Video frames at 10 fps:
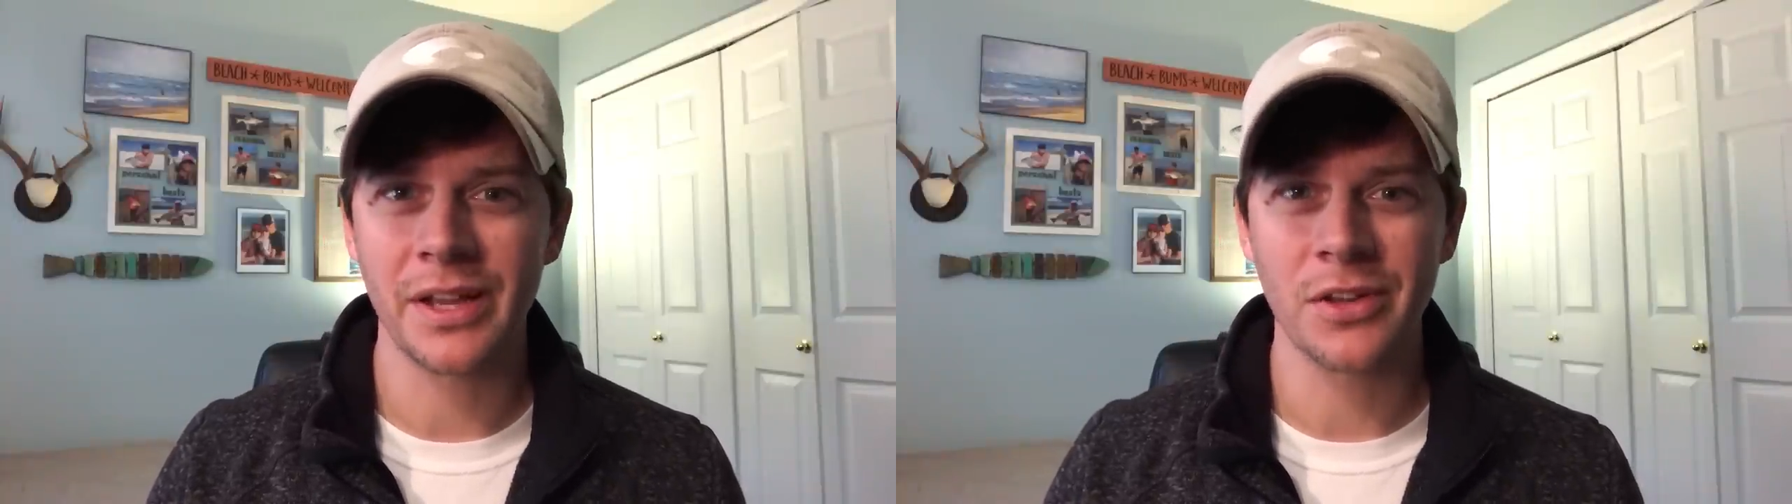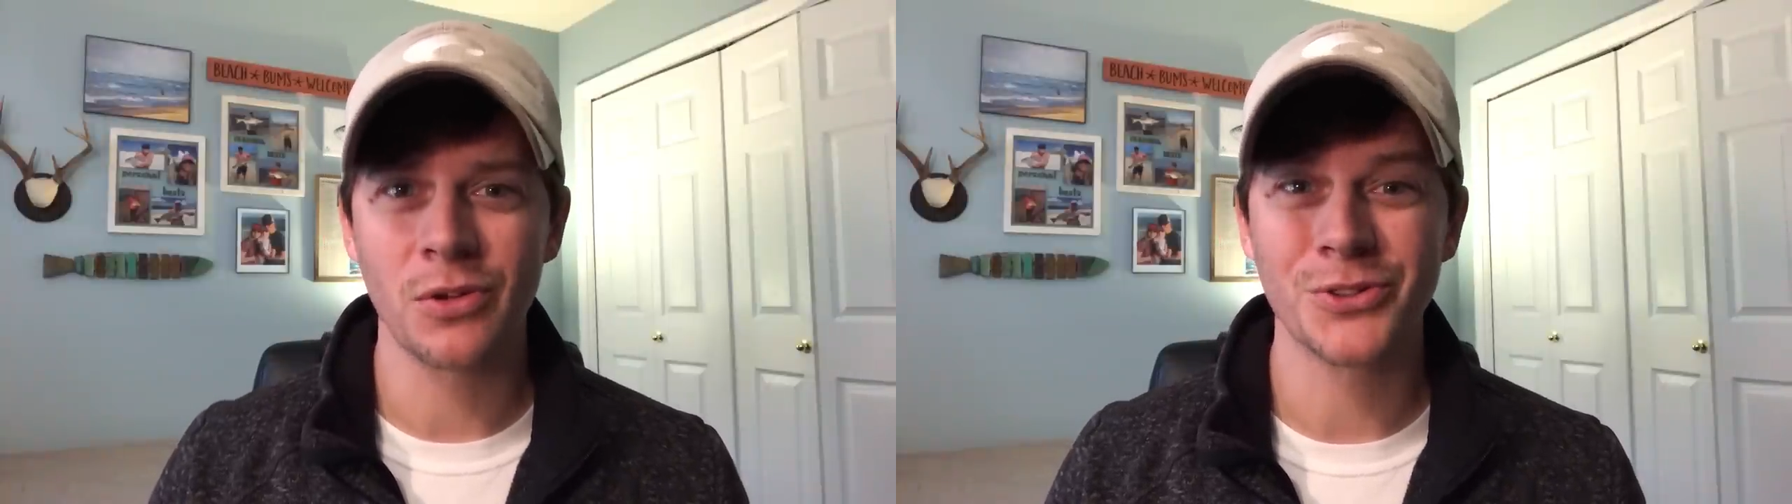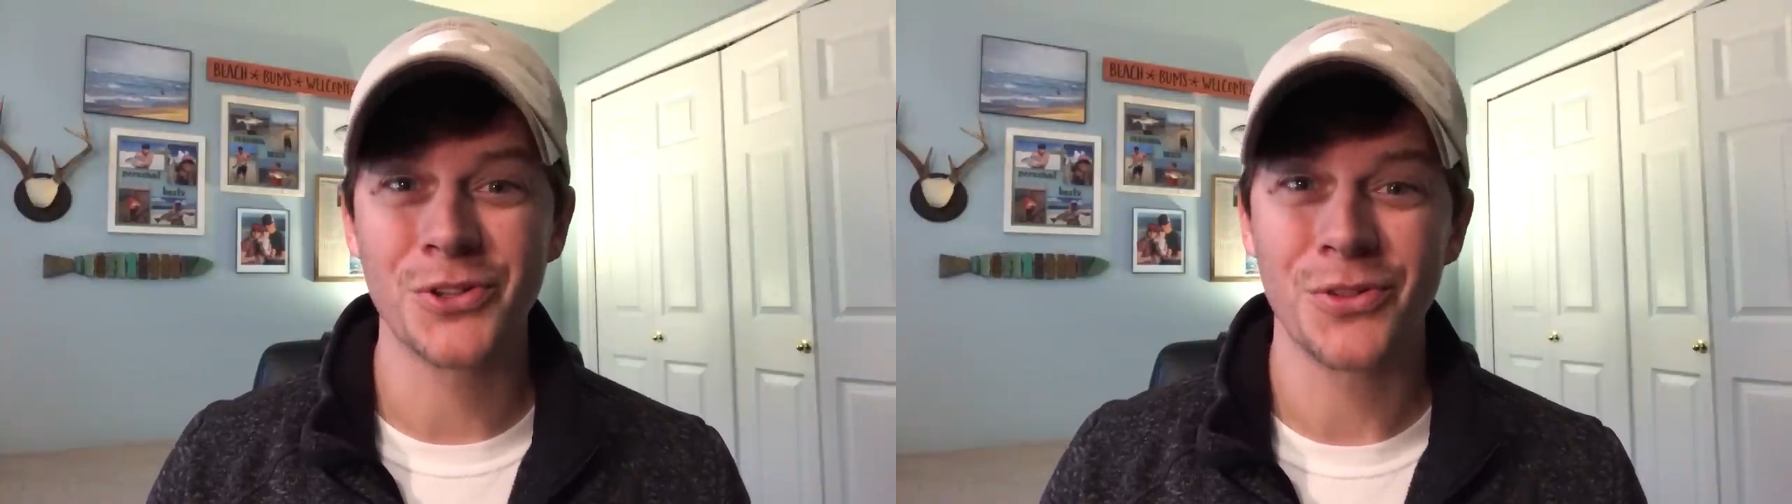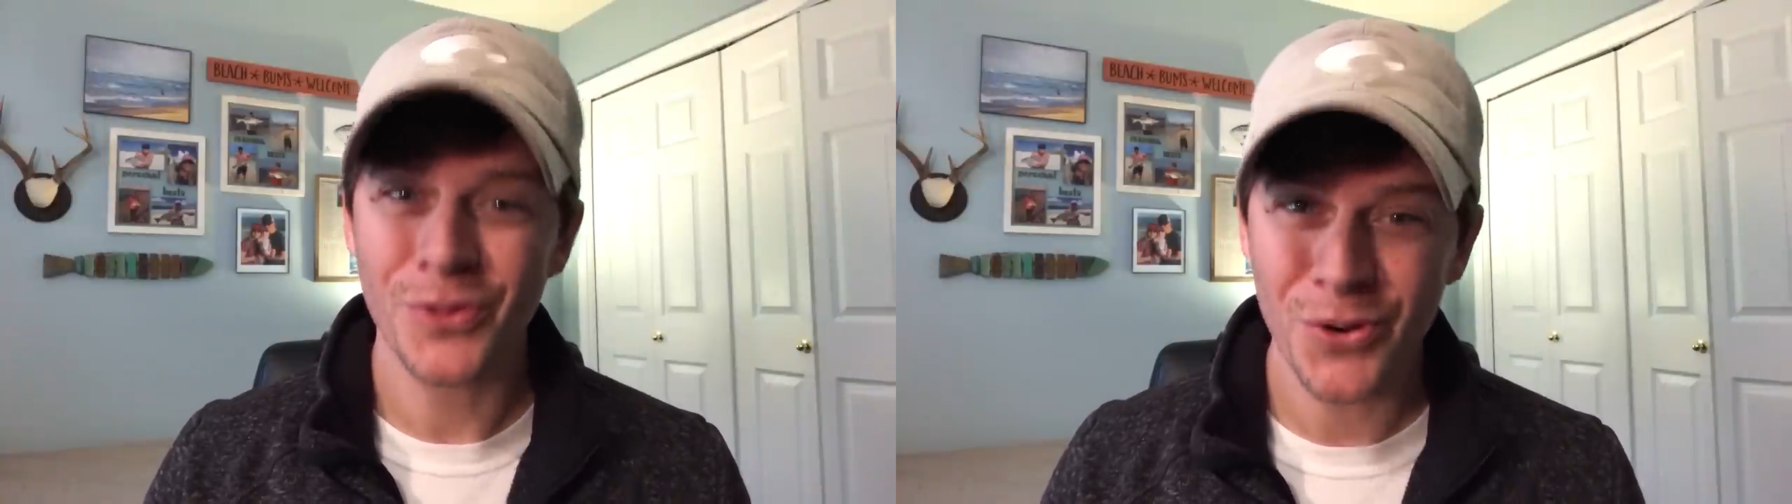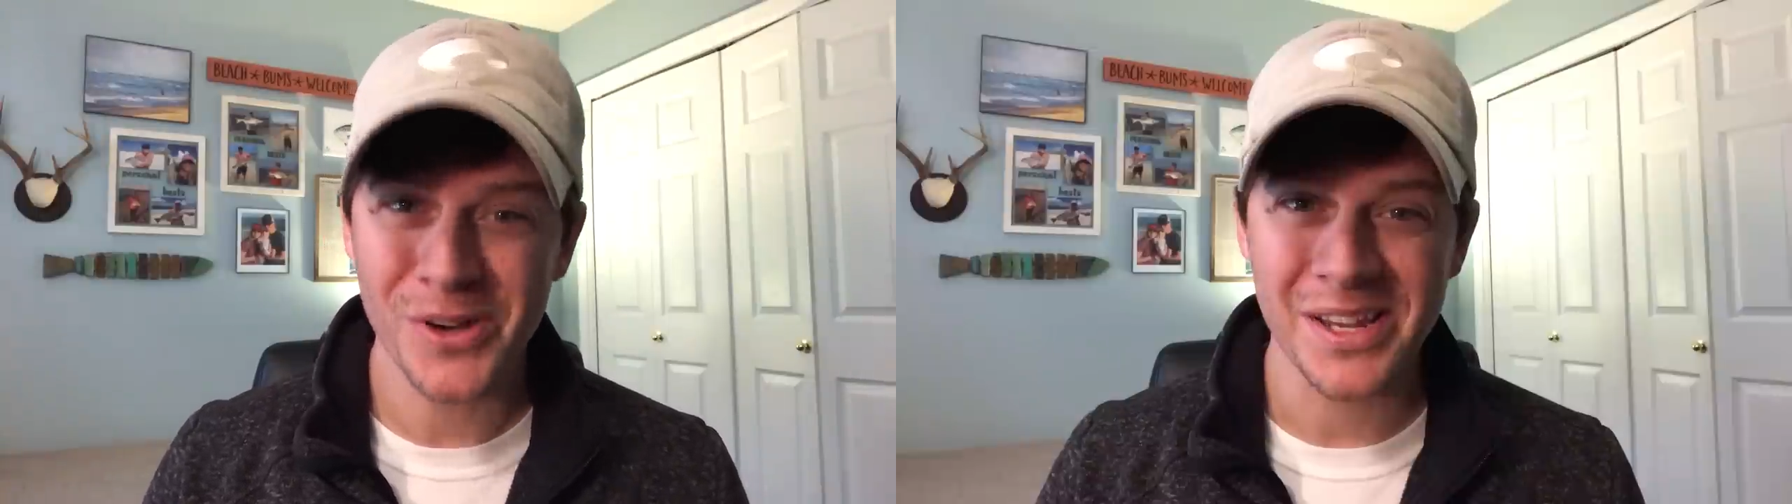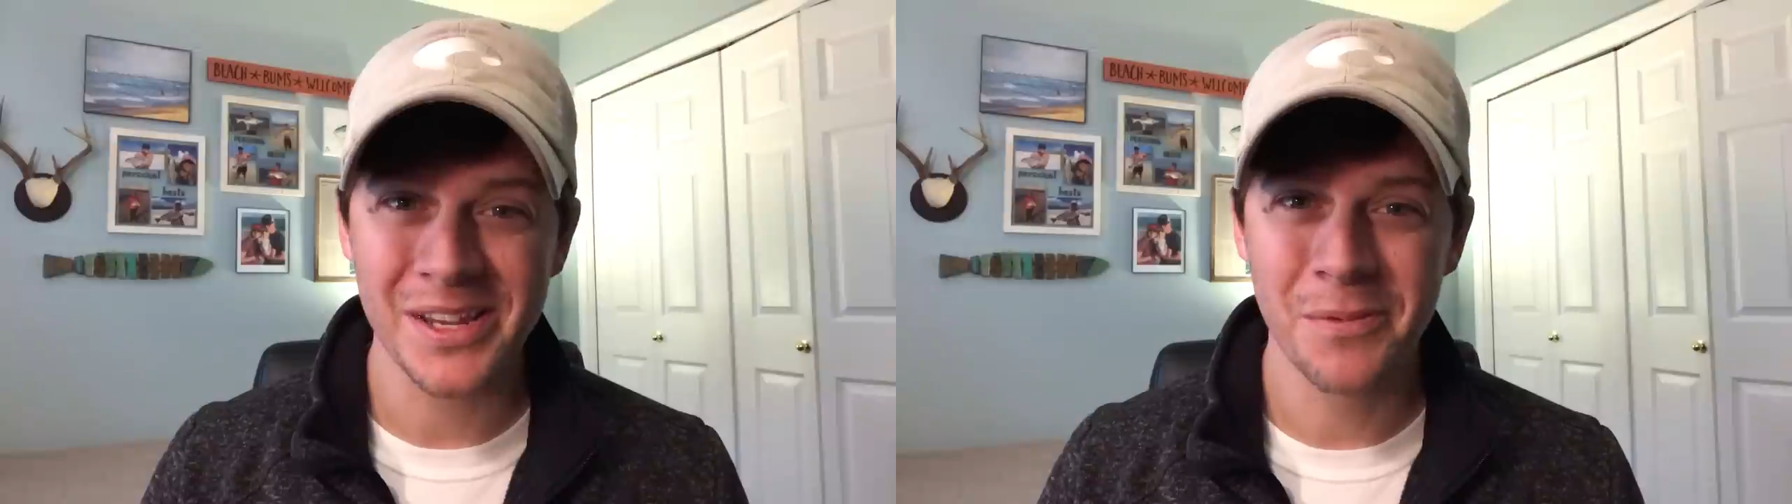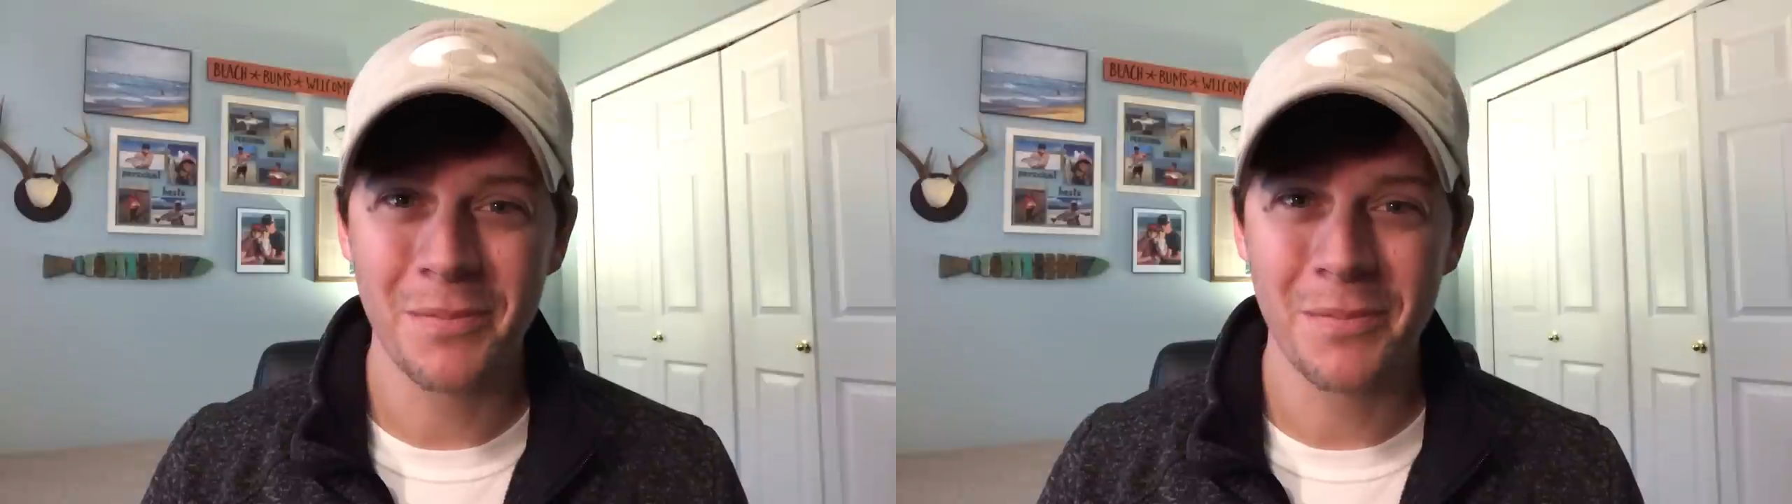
like close to 30